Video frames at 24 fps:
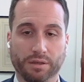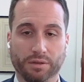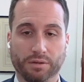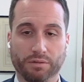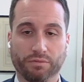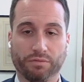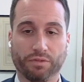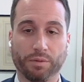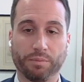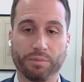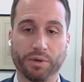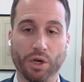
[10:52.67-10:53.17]

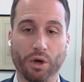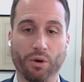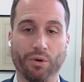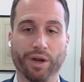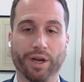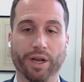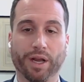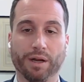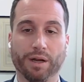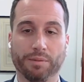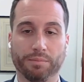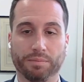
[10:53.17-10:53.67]
from going
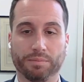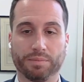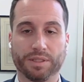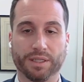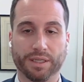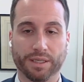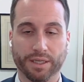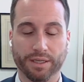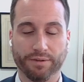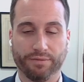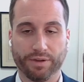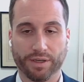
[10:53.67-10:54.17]
up
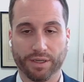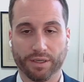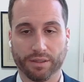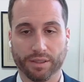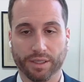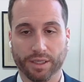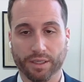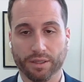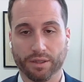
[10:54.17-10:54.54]
significantly.